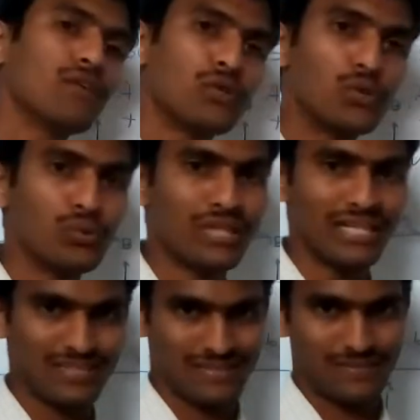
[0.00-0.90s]

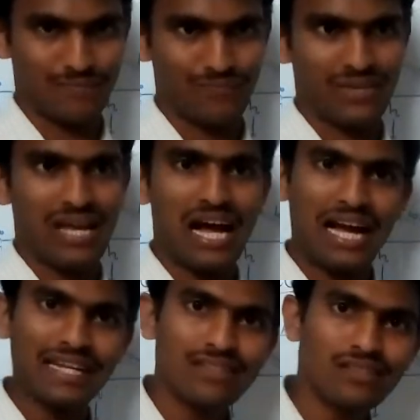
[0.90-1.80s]
units.
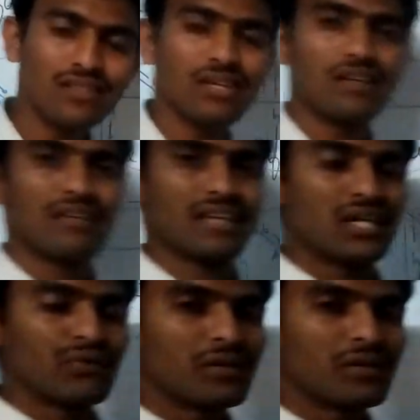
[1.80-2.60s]
Either the given